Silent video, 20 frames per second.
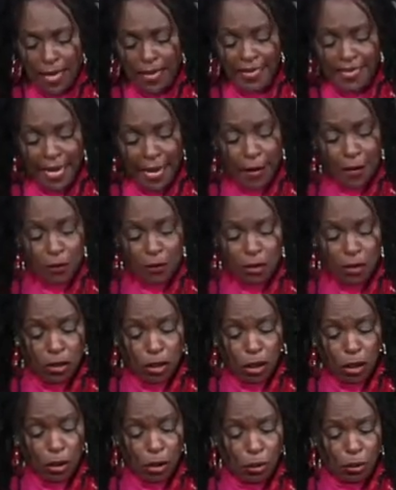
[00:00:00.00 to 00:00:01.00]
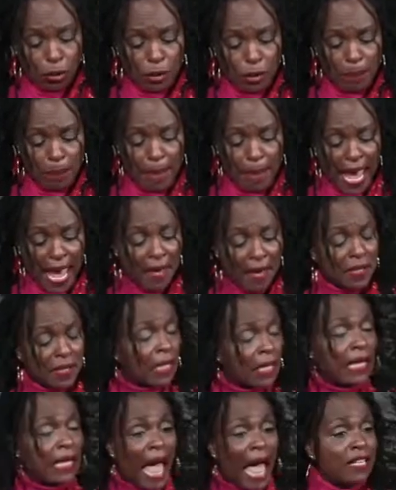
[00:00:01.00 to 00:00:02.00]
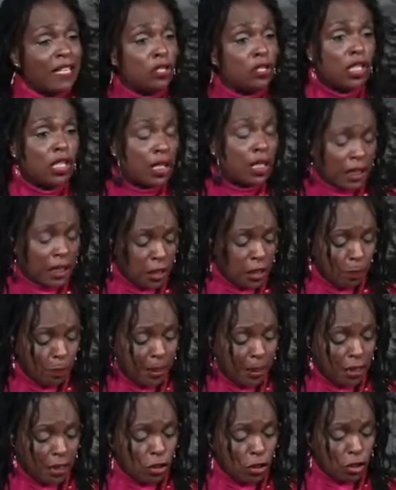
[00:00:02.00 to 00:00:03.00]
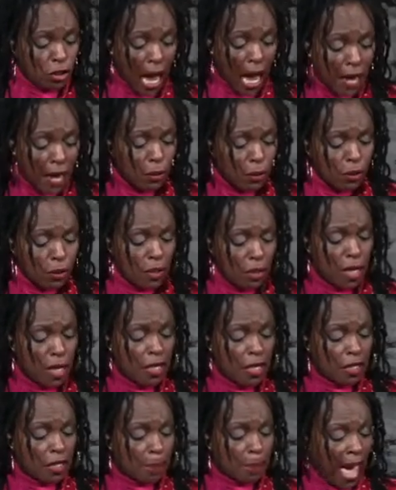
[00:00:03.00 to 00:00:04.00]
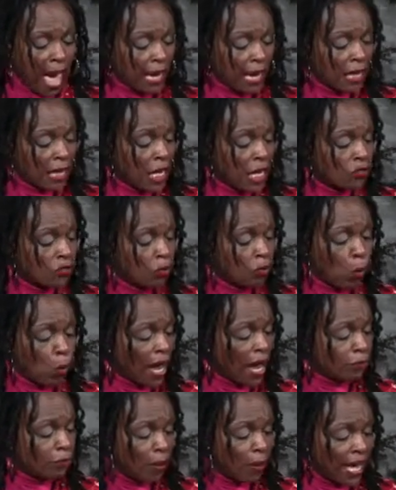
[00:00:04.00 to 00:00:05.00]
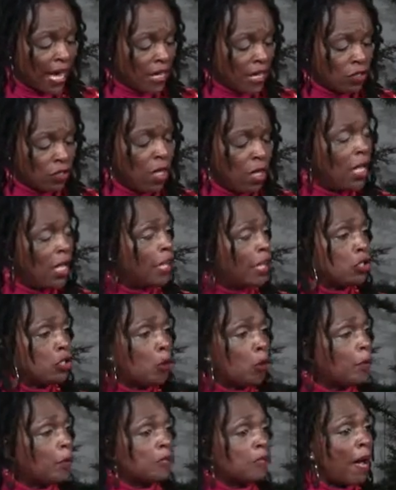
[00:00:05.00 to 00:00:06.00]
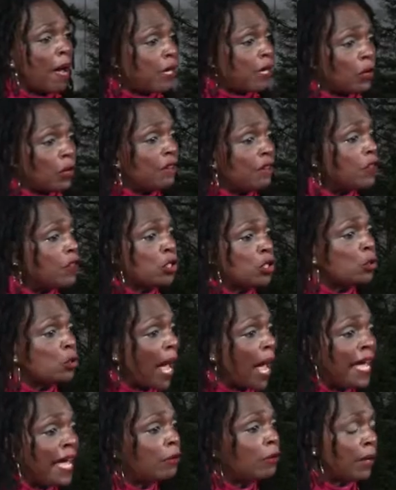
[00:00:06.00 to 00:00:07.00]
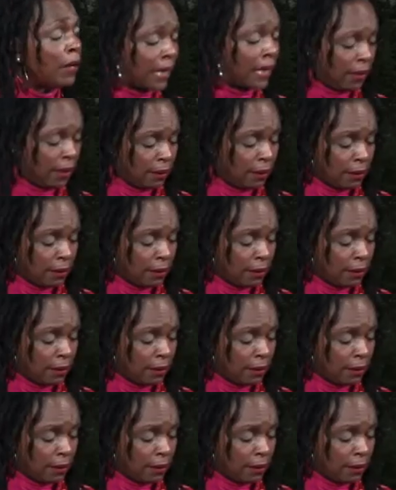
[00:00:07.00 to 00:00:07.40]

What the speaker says: dares to demand the glass ceilings be shattered, the backlash from white rage interprets my grief as too angry.